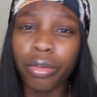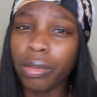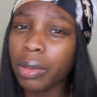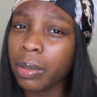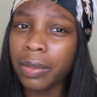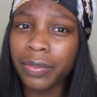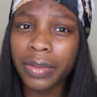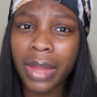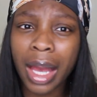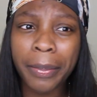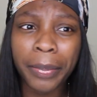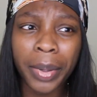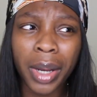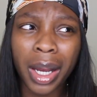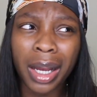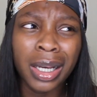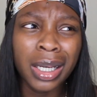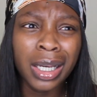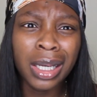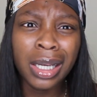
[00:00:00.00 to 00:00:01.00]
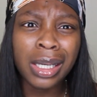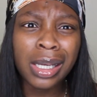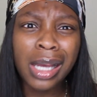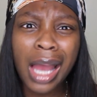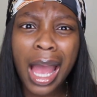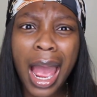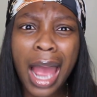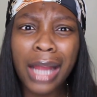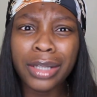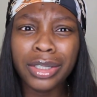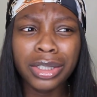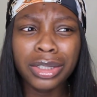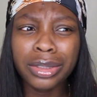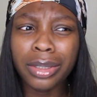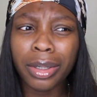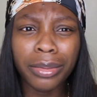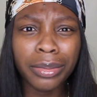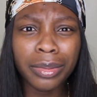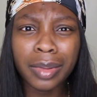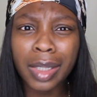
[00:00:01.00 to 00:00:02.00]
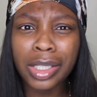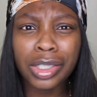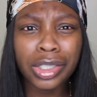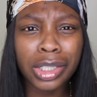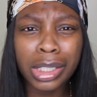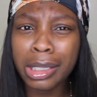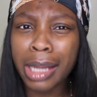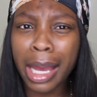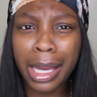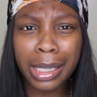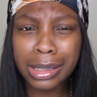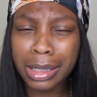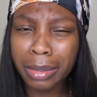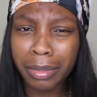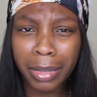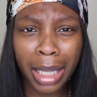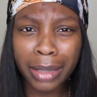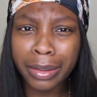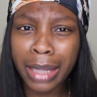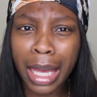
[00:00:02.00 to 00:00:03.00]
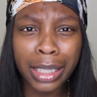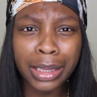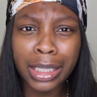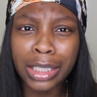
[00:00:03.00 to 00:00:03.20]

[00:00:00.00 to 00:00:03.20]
agree with that, but I just don't think she likes him like that.